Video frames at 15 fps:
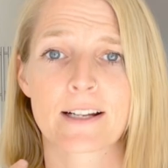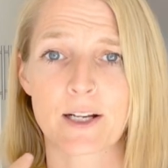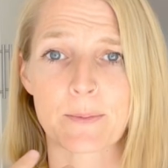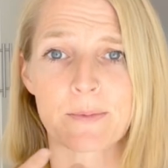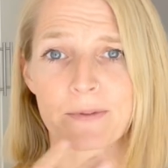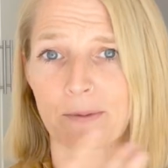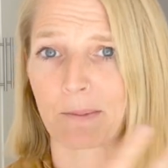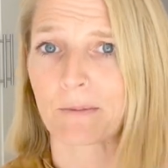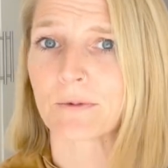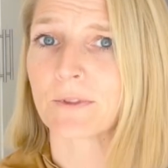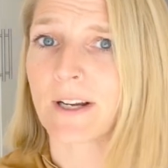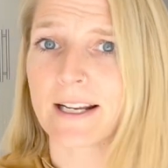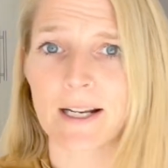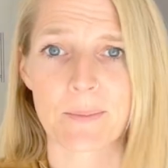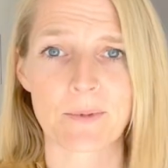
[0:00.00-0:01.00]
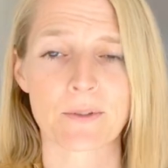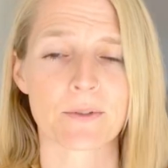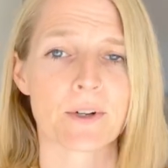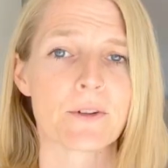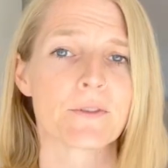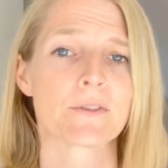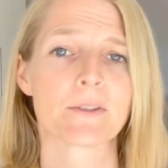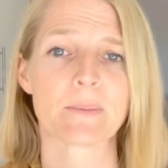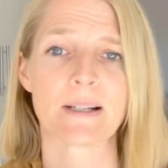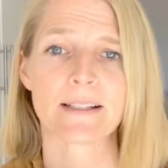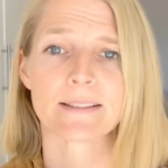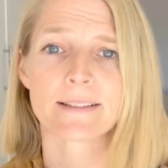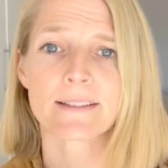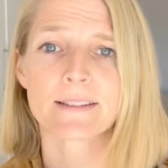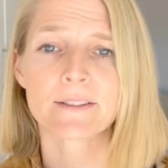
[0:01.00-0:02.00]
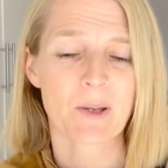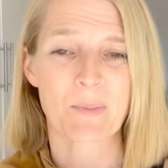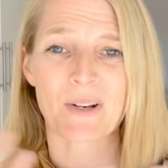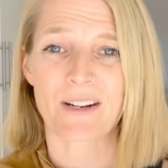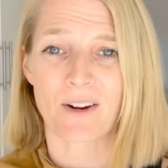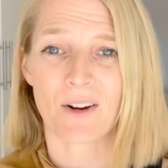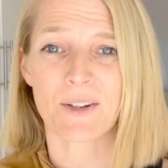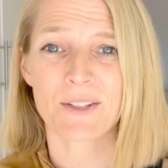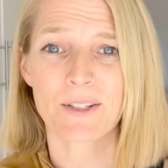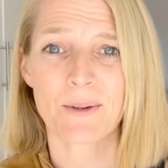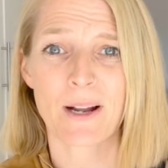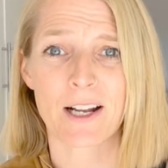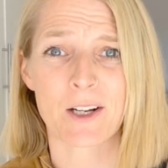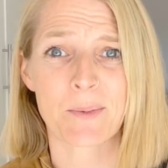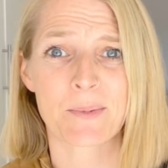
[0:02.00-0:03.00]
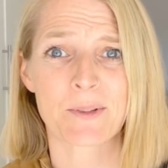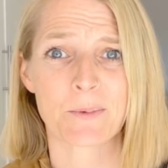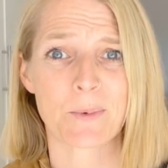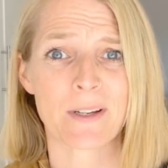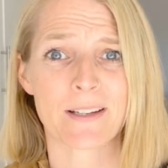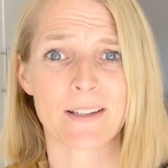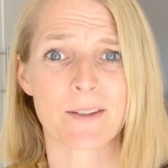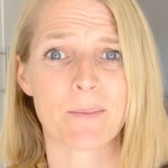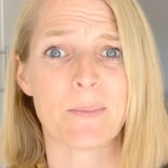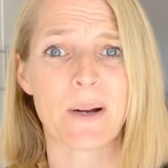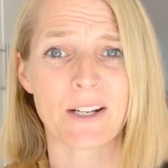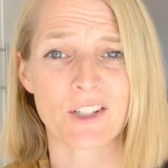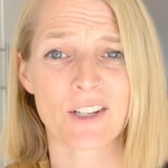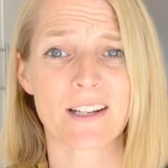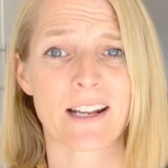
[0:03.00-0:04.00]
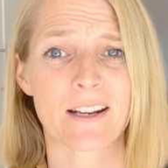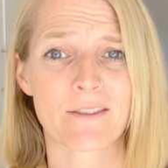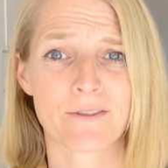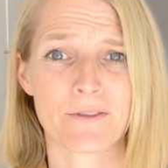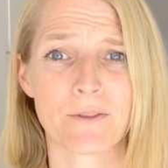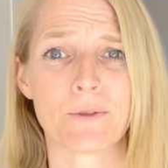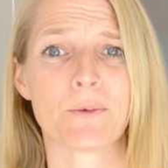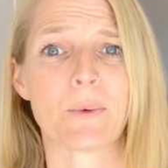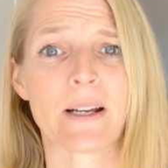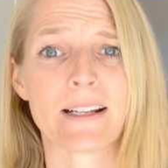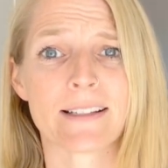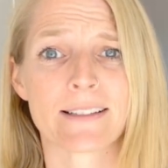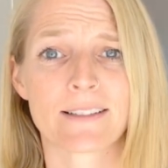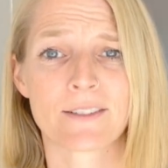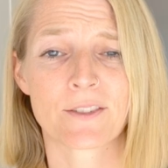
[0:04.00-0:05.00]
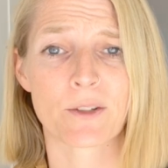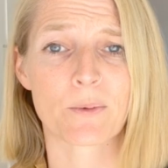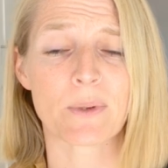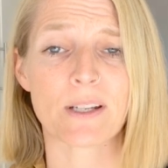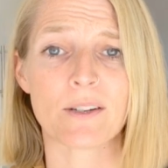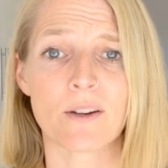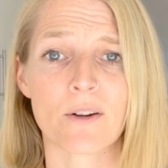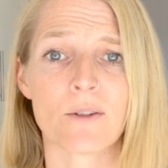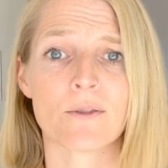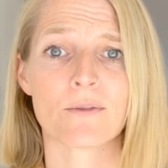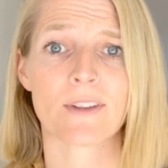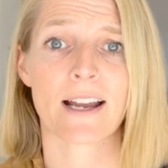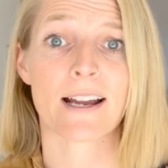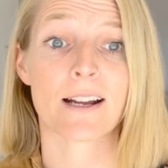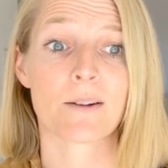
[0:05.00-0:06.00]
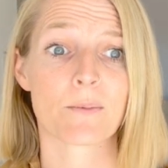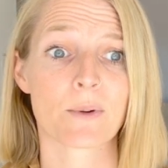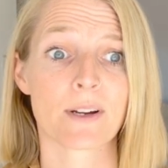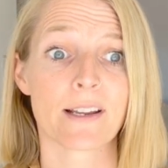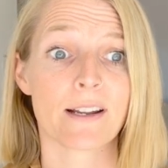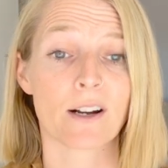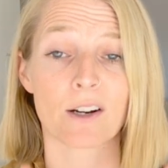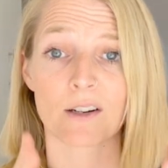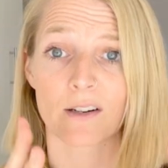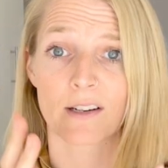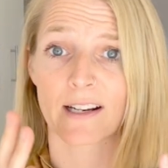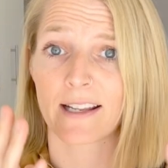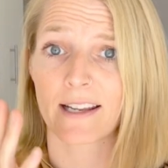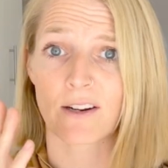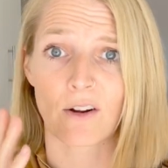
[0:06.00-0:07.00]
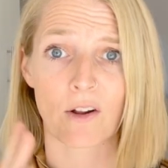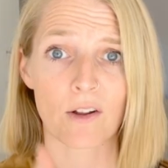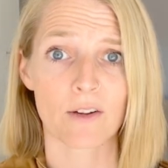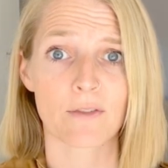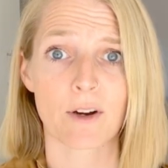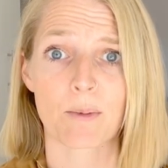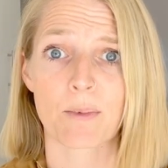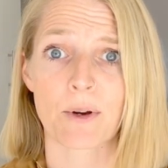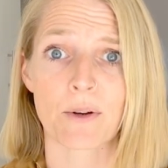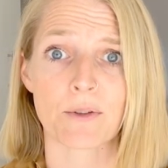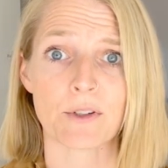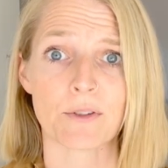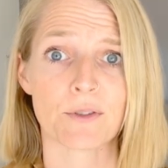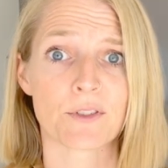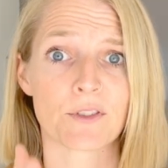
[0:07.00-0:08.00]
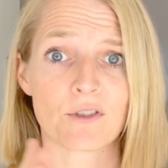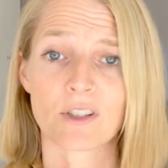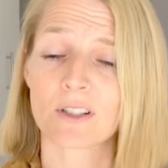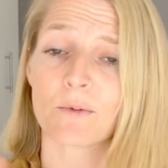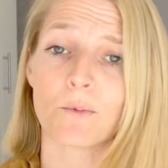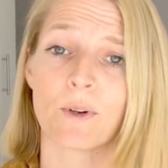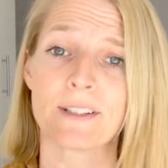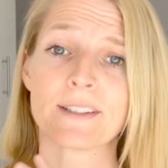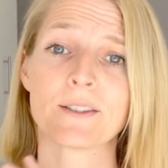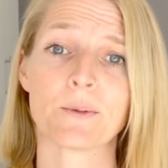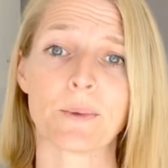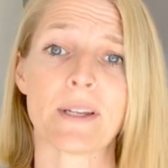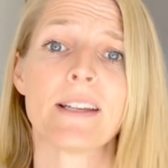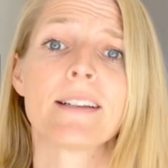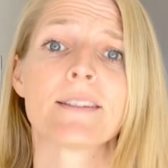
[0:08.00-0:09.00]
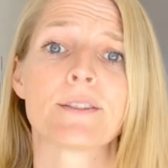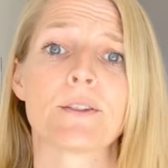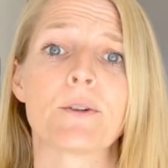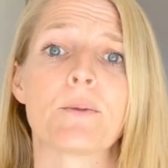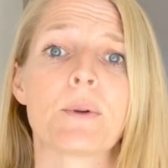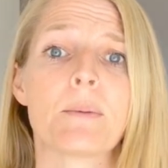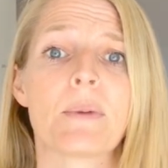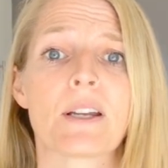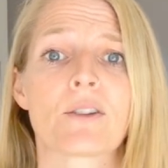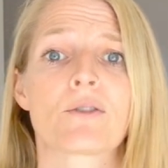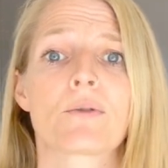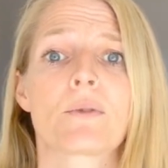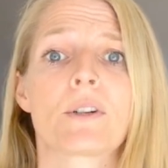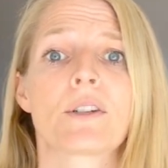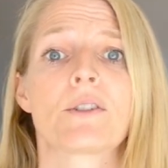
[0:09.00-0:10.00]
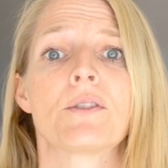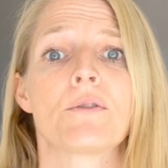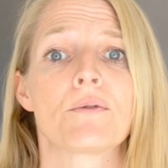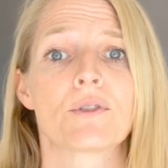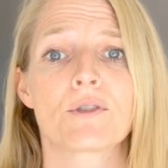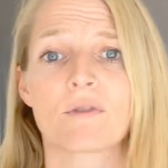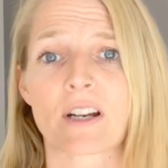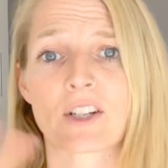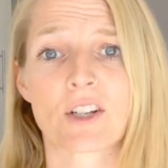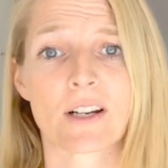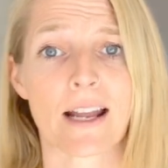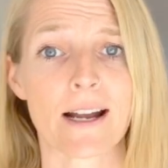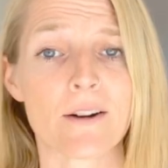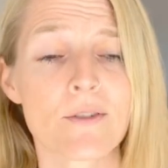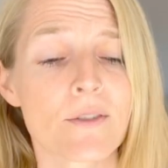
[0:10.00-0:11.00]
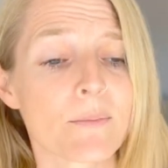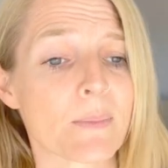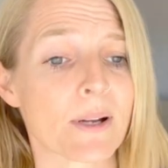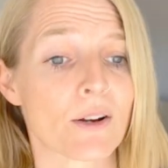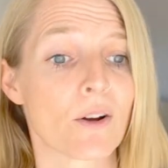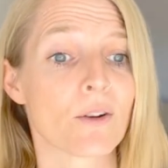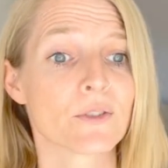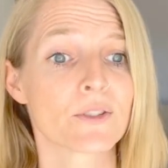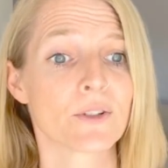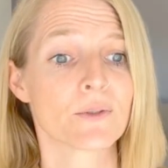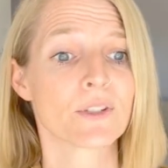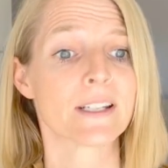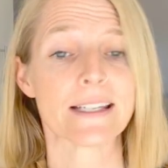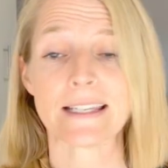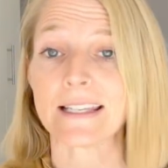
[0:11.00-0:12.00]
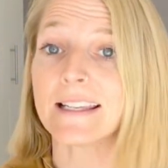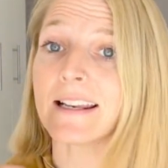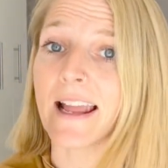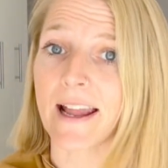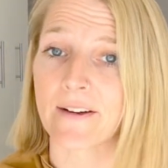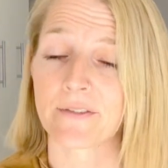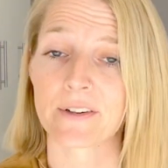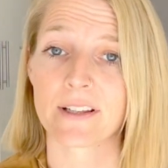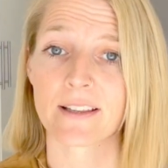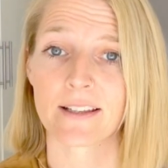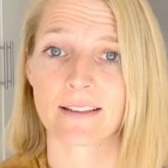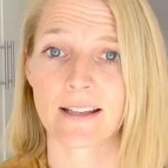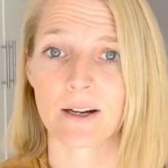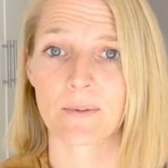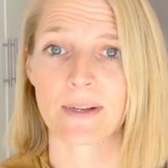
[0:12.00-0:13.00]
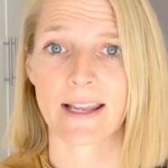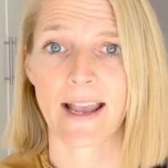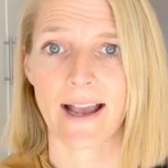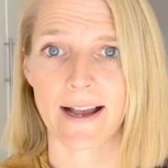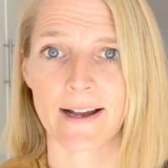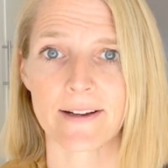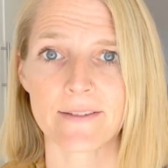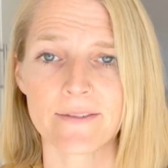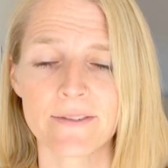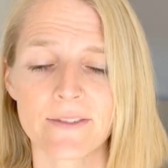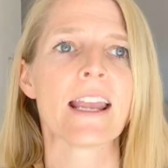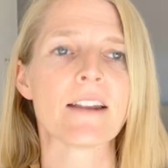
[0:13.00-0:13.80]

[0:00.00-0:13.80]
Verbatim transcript: comes from right up the road from us, but it also helps with budget and food waste. So we know that we are going to get all of our produce just once a week, so we make sure to stretch it out, but also to eat everything that we have.